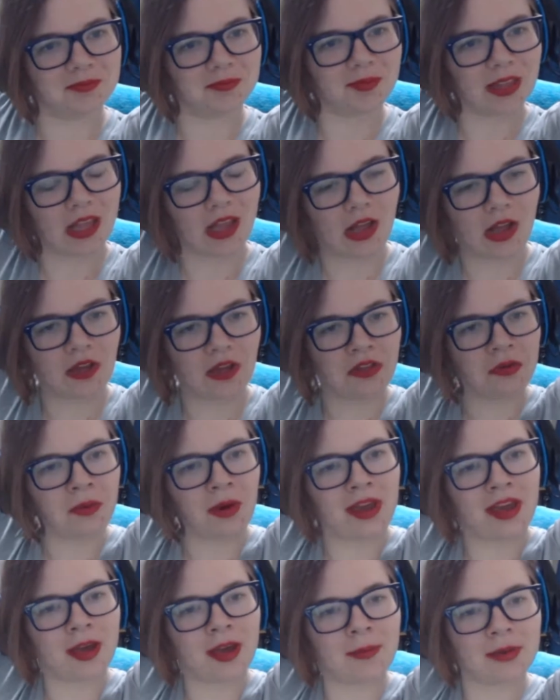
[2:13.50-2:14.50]
All the
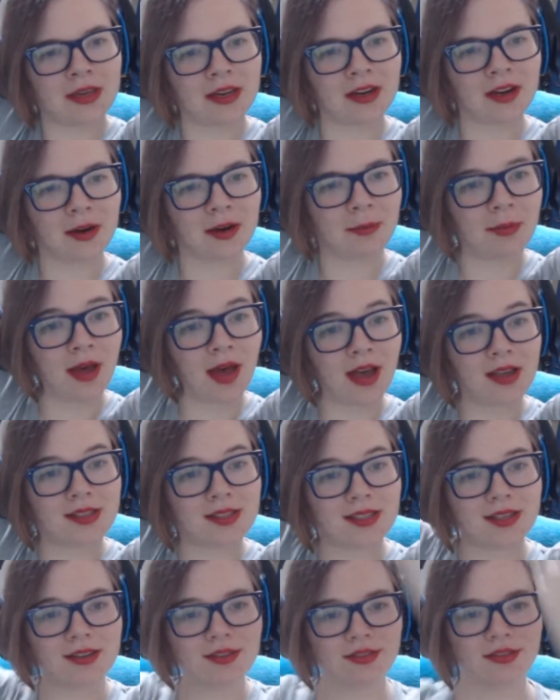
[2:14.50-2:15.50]
way up here.
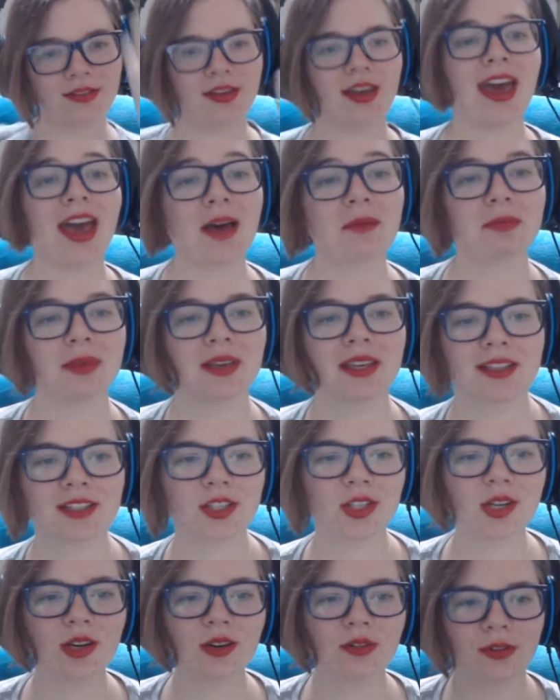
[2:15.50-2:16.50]
Positive, happy,
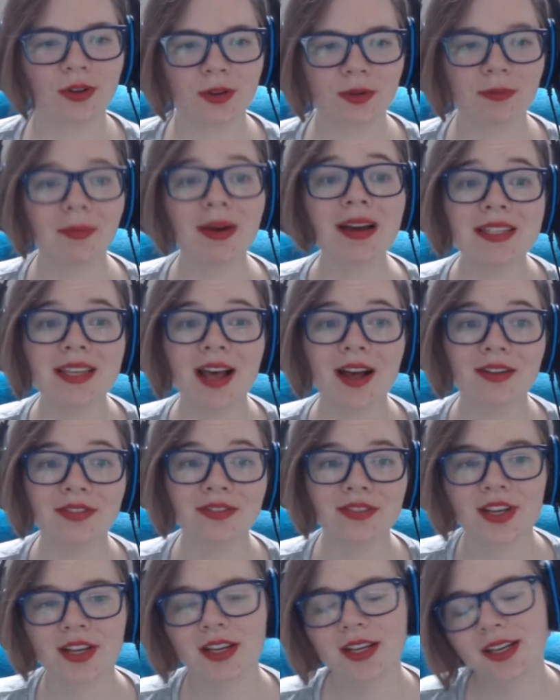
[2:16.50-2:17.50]
cheerful, myself.
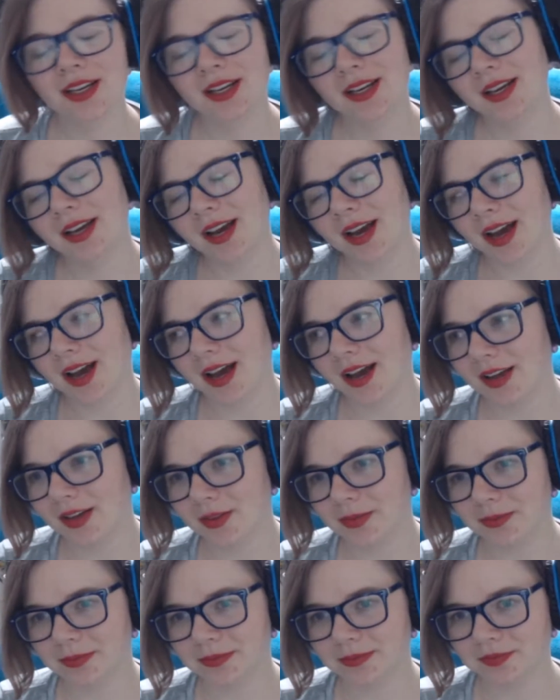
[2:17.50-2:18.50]

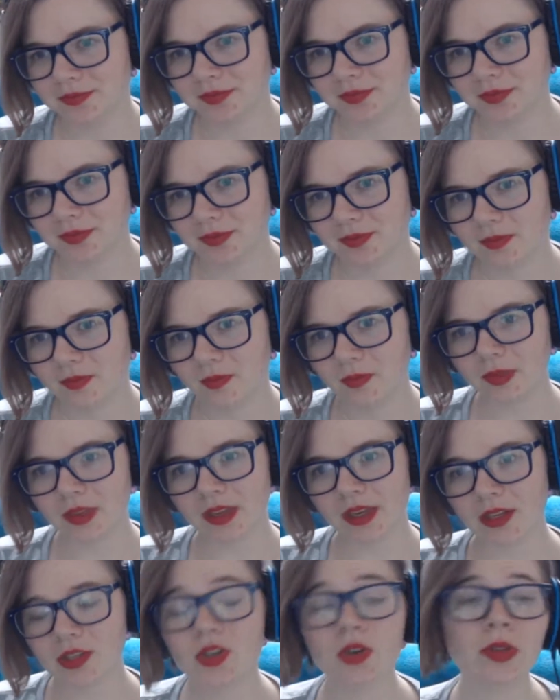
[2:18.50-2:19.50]
Um,
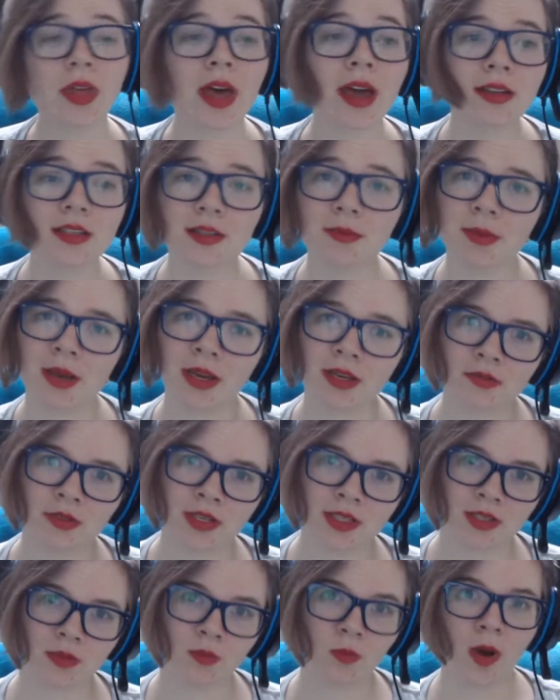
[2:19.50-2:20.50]
so that is the main
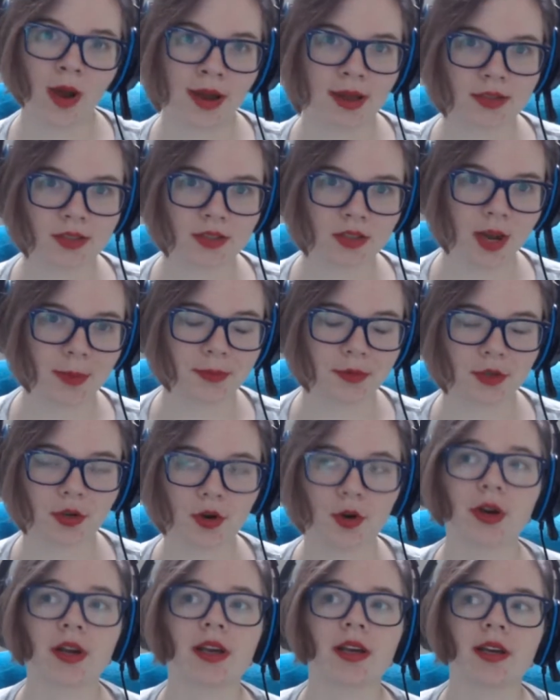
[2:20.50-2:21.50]
reason why I stopped
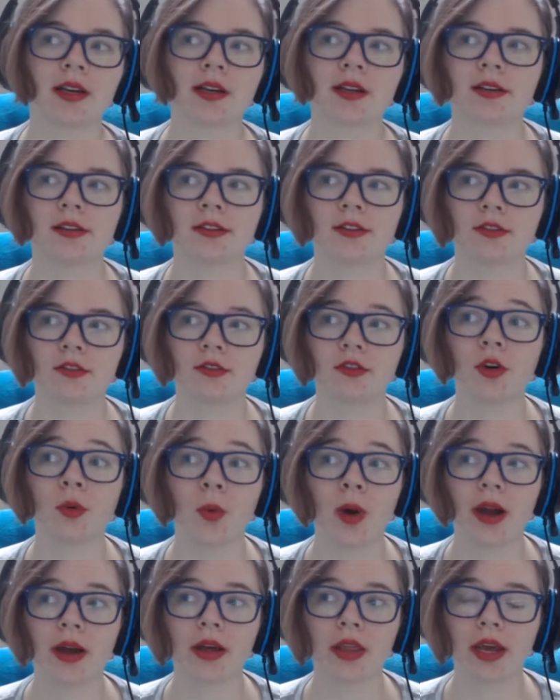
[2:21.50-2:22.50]
recording for a
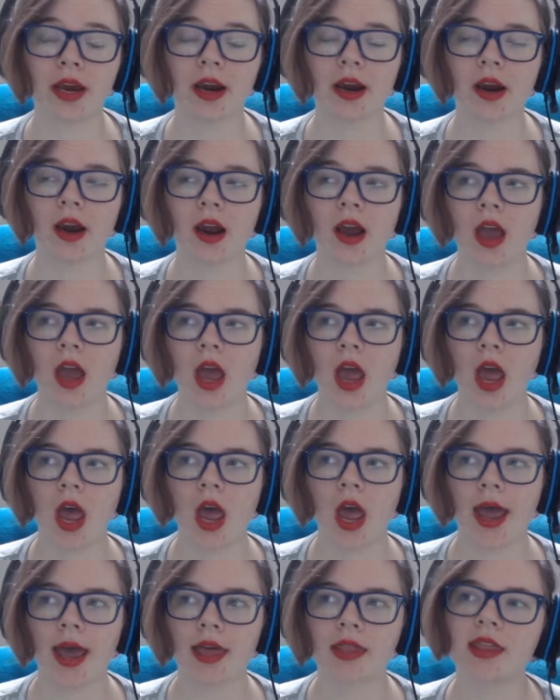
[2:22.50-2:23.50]
while there.
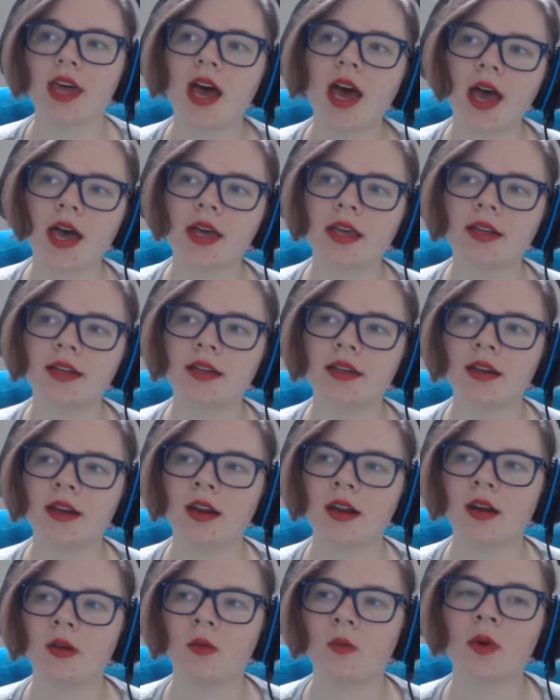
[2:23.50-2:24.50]
And
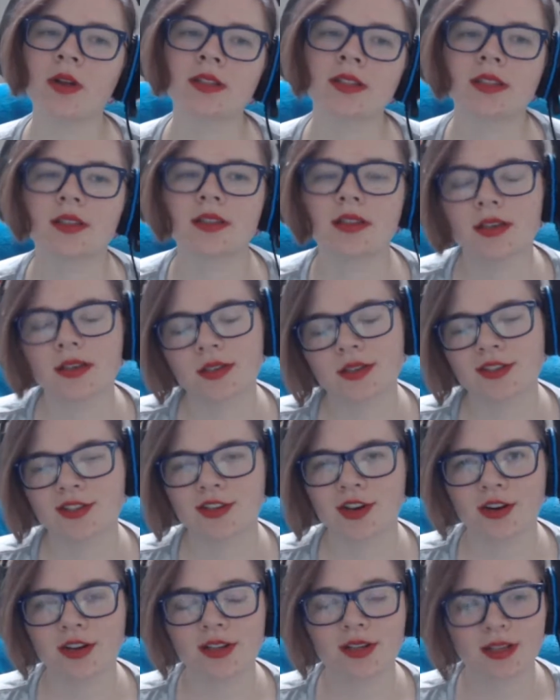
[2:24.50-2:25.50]
then once things
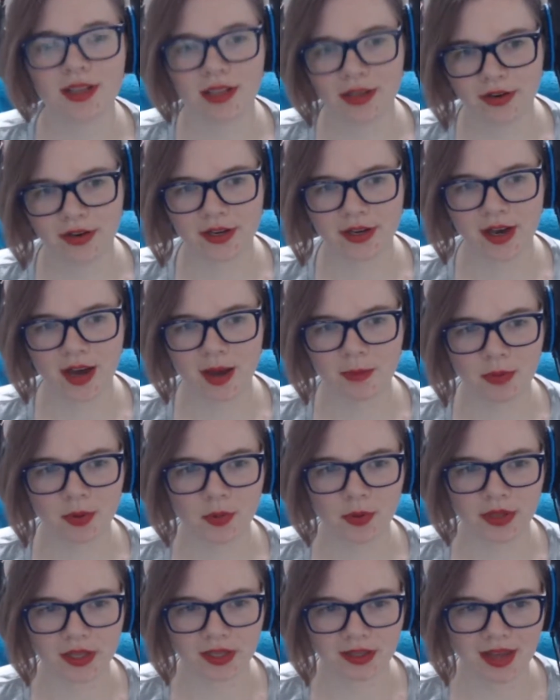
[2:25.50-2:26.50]
started clearing up
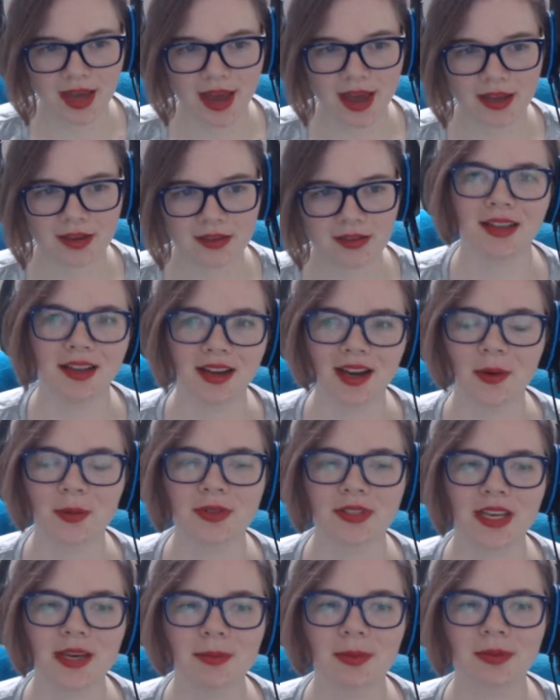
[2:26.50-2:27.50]
with that, and I
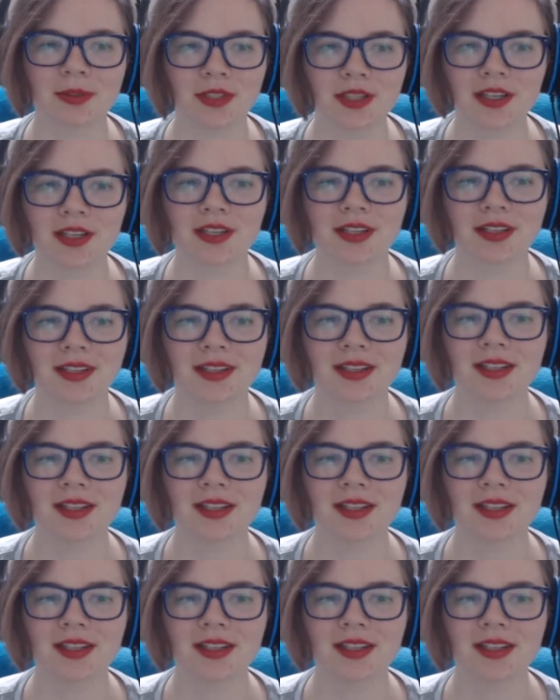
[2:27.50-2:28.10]
was able to